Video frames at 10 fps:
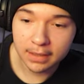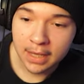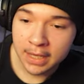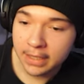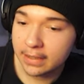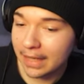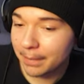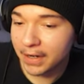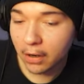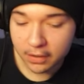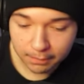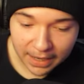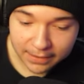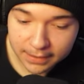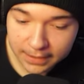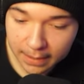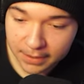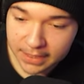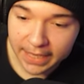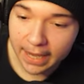the, he's gotta be the hardest boss in this game
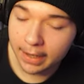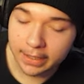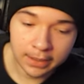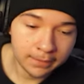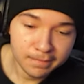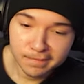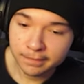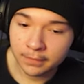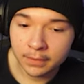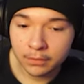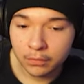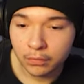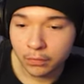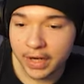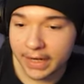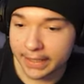because I can't. I, we gotta